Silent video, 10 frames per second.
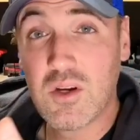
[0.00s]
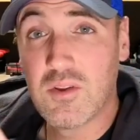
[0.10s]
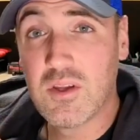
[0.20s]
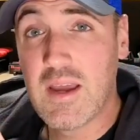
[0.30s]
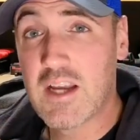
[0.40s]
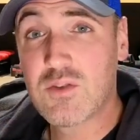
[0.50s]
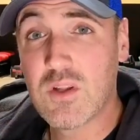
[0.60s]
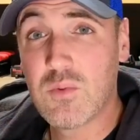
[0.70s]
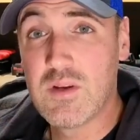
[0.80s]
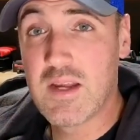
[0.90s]
the
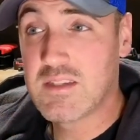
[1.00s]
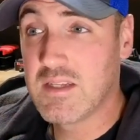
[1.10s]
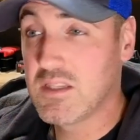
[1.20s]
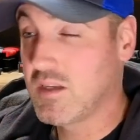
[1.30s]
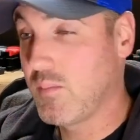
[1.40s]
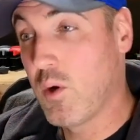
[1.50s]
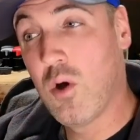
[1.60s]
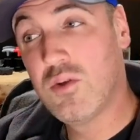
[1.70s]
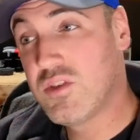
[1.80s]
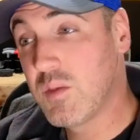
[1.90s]
X-Ray 3 night sights that come in
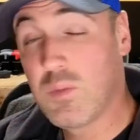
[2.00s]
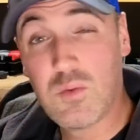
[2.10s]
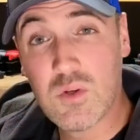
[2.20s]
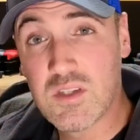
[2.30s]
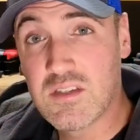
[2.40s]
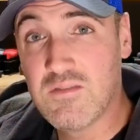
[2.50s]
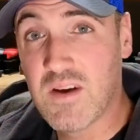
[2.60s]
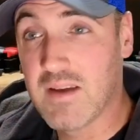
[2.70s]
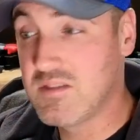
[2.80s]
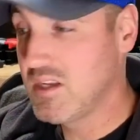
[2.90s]
all SIG
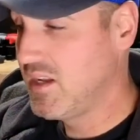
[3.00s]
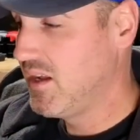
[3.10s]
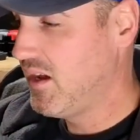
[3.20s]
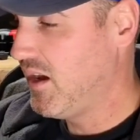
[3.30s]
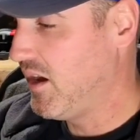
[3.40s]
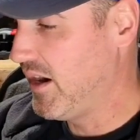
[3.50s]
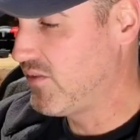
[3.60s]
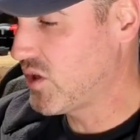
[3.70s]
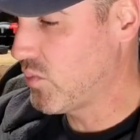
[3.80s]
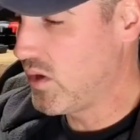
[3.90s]
P365s. And
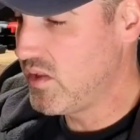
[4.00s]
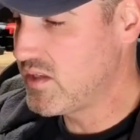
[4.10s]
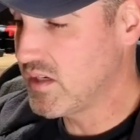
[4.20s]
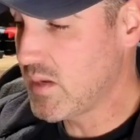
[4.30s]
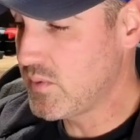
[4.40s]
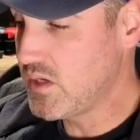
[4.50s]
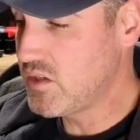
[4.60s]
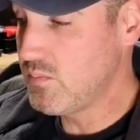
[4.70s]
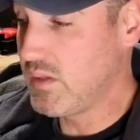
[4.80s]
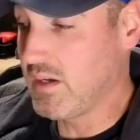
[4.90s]
I started running these in
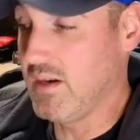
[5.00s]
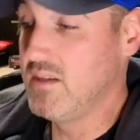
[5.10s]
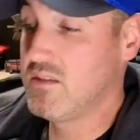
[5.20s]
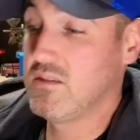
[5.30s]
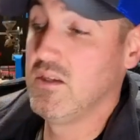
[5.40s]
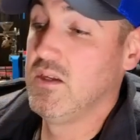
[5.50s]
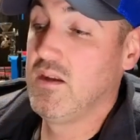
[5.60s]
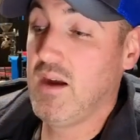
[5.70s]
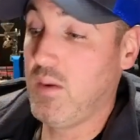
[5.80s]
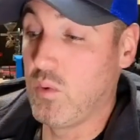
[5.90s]
competition because
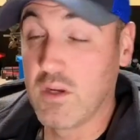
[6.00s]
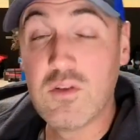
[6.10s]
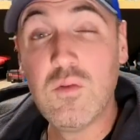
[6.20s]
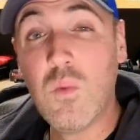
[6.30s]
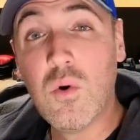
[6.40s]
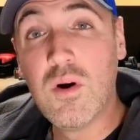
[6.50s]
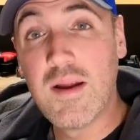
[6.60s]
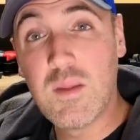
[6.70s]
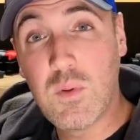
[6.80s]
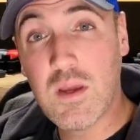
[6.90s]
I want to do more in
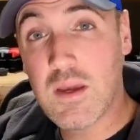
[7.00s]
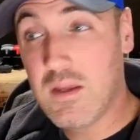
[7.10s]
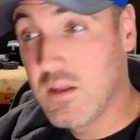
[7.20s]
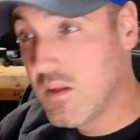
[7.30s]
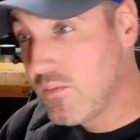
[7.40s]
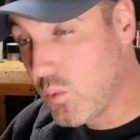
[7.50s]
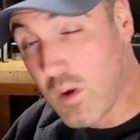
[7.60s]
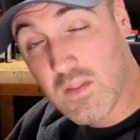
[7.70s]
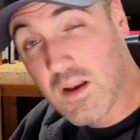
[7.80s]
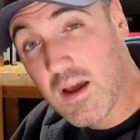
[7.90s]
IDPA the
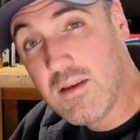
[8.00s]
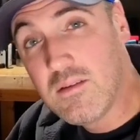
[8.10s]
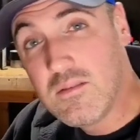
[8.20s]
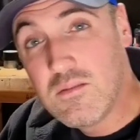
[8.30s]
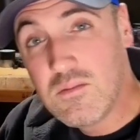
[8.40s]
way that I